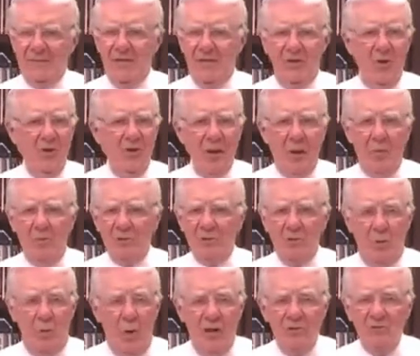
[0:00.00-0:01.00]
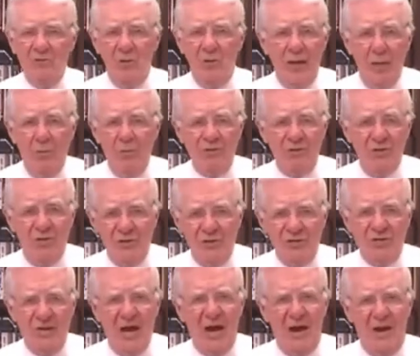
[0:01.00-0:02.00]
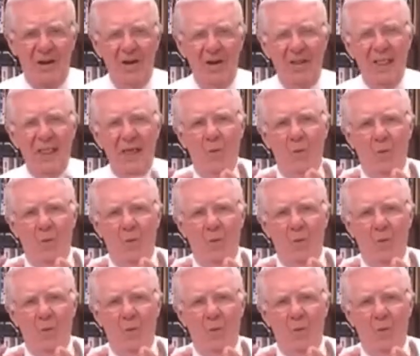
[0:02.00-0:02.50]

So you don't get what you want, you get what you desire.